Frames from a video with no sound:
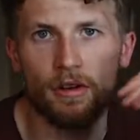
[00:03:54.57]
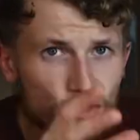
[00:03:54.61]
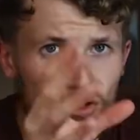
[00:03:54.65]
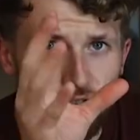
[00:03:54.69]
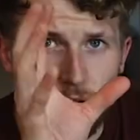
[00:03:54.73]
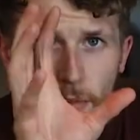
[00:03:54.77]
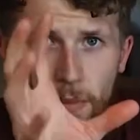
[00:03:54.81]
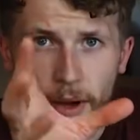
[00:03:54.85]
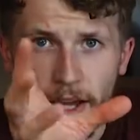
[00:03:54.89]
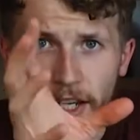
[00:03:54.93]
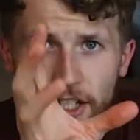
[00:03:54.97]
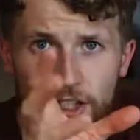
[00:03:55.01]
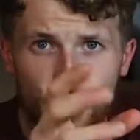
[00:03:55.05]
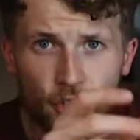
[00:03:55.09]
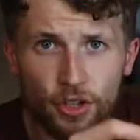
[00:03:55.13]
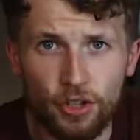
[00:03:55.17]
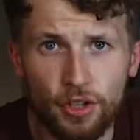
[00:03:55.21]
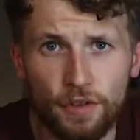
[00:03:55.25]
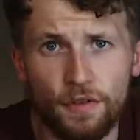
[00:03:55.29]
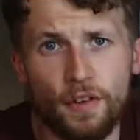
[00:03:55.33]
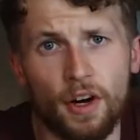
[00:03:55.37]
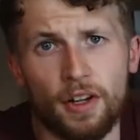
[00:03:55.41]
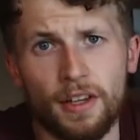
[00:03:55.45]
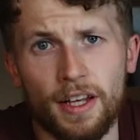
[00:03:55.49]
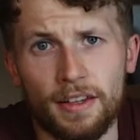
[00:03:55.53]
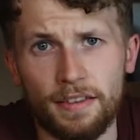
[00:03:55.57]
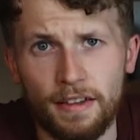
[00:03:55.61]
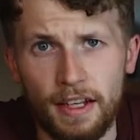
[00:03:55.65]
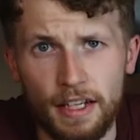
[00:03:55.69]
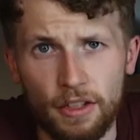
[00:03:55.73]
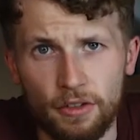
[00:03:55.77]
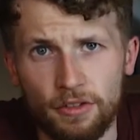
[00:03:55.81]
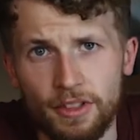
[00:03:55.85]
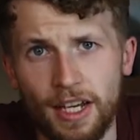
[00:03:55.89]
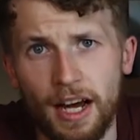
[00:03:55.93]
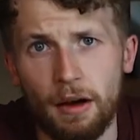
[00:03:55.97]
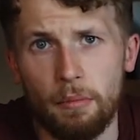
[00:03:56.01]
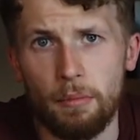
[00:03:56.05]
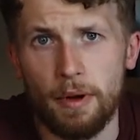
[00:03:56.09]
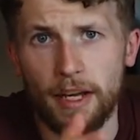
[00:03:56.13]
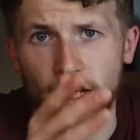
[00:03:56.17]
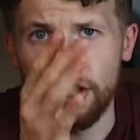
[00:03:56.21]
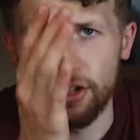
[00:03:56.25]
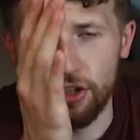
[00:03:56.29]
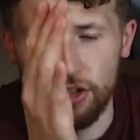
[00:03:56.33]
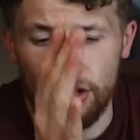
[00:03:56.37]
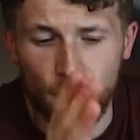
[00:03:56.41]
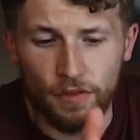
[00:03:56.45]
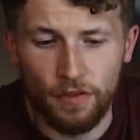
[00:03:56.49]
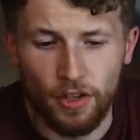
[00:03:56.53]
So make sure you've got that nailed down. Make
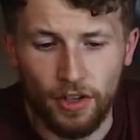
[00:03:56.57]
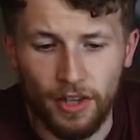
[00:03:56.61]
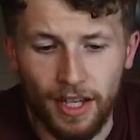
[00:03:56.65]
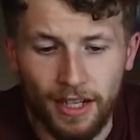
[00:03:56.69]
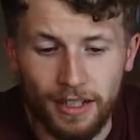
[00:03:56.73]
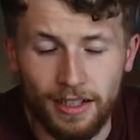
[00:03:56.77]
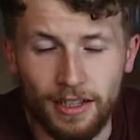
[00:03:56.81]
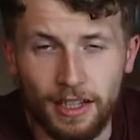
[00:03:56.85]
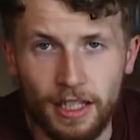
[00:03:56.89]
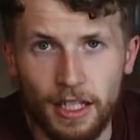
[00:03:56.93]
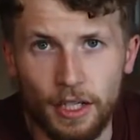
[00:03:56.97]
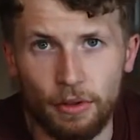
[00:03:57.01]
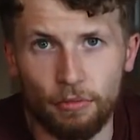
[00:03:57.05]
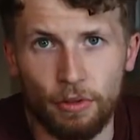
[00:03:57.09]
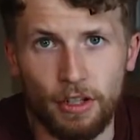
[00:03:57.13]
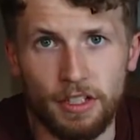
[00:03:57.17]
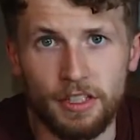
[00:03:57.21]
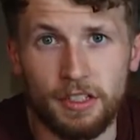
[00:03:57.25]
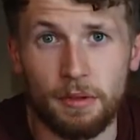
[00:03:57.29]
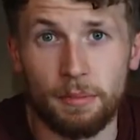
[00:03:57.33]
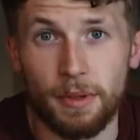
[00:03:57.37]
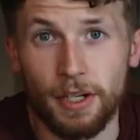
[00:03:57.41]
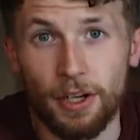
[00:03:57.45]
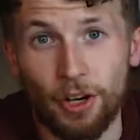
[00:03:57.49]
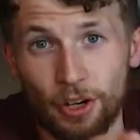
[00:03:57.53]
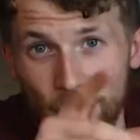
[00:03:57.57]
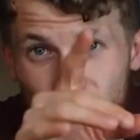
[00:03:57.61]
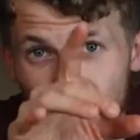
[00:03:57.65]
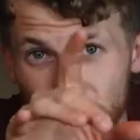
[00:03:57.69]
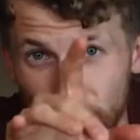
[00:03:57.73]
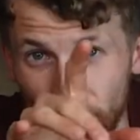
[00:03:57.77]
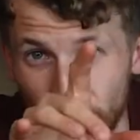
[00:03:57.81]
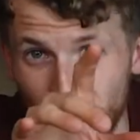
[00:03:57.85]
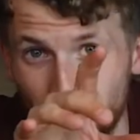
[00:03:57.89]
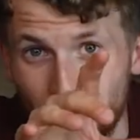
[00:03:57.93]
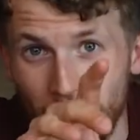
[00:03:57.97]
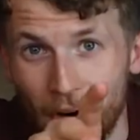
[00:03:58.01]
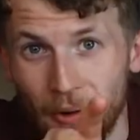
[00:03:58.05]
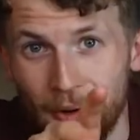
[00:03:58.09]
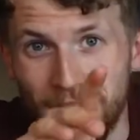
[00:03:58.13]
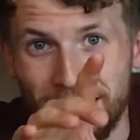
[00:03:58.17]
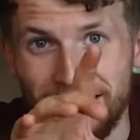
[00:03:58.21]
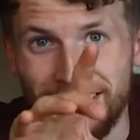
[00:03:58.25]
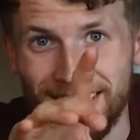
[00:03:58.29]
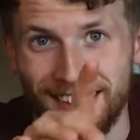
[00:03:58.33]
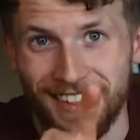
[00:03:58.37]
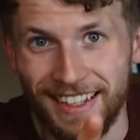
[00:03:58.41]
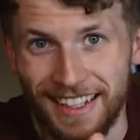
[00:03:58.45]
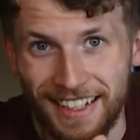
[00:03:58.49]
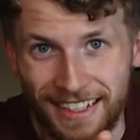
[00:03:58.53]
sure you've got that clear reasoning, because you're going
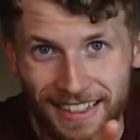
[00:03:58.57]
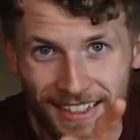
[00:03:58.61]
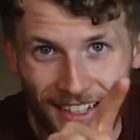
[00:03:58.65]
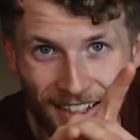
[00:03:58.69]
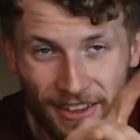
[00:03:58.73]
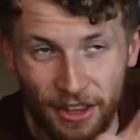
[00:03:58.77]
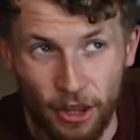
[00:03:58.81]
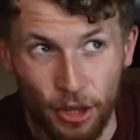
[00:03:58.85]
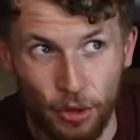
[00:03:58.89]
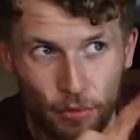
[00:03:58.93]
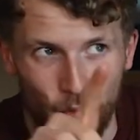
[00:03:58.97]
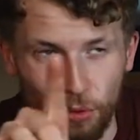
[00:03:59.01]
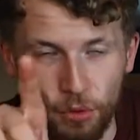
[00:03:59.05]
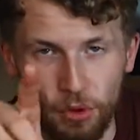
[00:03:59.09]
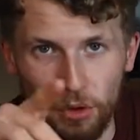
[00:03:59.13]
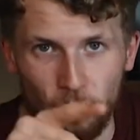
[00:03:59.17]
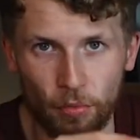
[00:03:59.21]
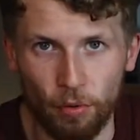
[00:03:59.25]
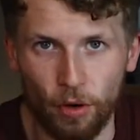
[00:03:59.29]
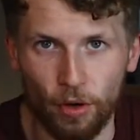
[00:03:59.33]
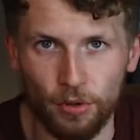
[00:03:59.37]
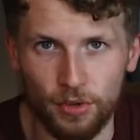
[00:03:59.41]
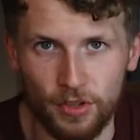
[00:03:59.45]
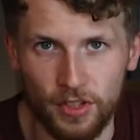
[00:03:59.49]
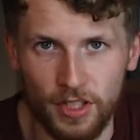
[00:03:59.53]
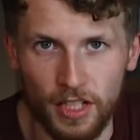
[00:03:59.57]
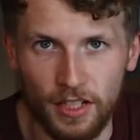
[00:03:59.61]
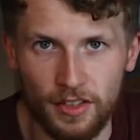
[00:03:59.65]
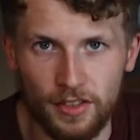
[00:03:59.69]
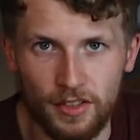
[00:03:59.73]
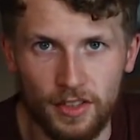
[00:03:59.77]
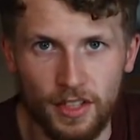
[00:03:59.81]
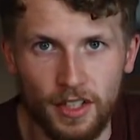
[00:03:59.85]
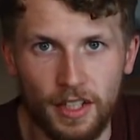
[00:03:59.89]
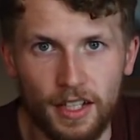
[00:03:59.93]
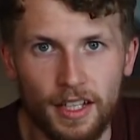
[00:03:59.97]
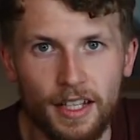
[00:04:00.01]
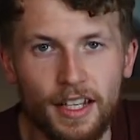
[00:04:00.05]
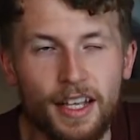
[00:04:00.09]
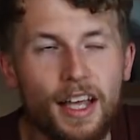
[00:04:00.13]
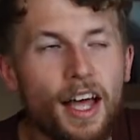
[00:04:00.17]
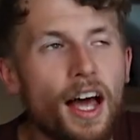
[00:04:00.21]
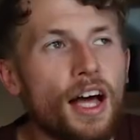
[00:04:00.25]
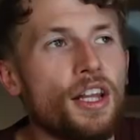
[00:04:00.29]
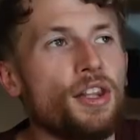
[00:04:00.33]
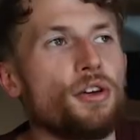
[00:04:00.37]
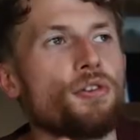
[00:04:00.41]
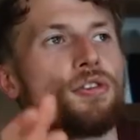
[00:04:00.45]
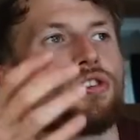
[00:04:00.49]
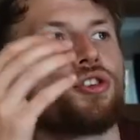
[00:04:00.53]
to need it through the process. And there are